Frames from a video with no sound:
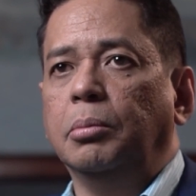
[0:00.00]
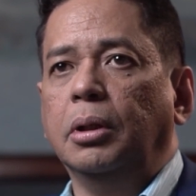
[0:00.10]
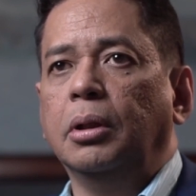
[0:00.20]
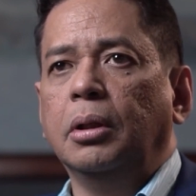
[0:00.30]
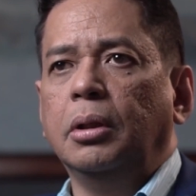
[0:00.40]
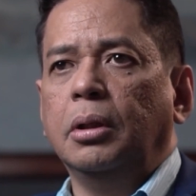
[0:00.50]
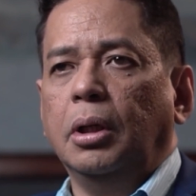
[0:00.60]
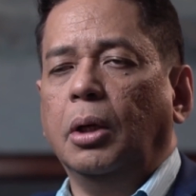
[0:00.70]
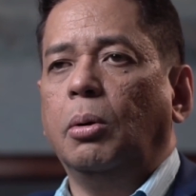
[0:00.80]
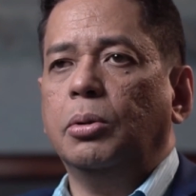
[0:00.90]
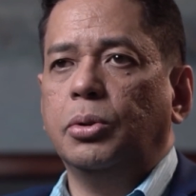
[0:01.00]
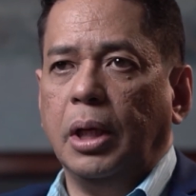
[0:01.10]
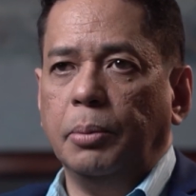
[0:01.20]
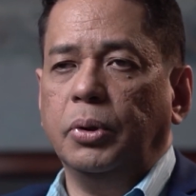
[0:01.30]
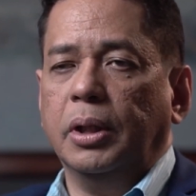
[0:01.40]
But it also
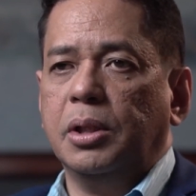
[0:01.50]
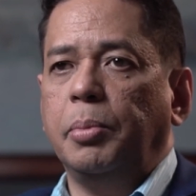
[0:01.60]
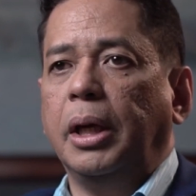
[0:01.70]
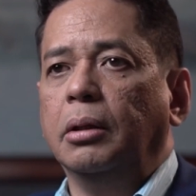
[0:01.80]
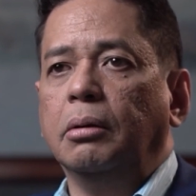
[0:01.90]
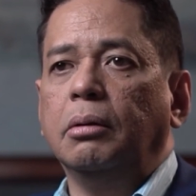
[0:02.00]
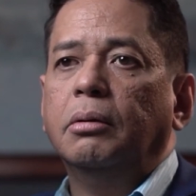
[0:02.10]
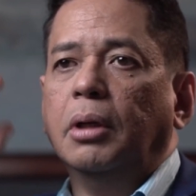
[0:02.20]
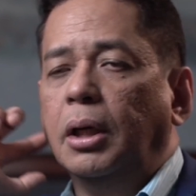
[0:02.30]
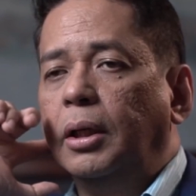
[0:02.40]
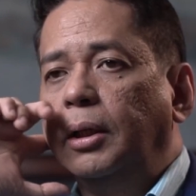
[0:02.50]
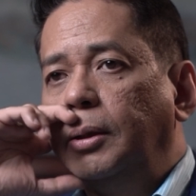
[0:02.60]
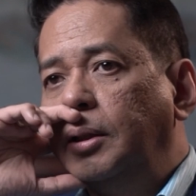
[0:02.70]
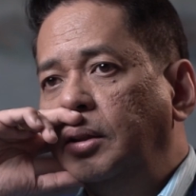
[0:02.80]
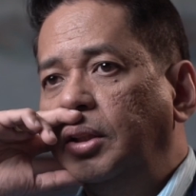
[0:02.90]
helped to expand
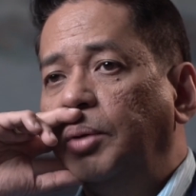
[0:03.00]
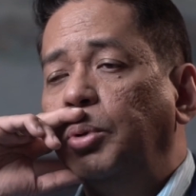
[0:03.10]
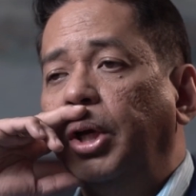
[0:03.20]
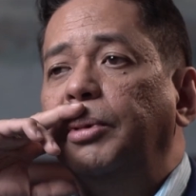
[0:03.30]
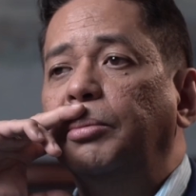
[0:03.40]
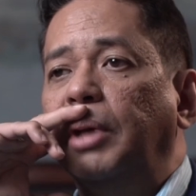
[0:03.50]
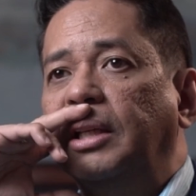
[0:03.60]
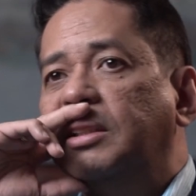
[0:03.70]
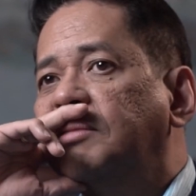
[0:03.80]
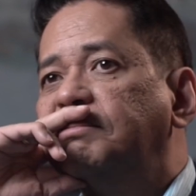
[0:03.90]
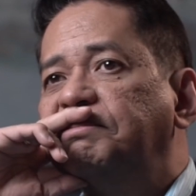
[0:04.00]
the employment base.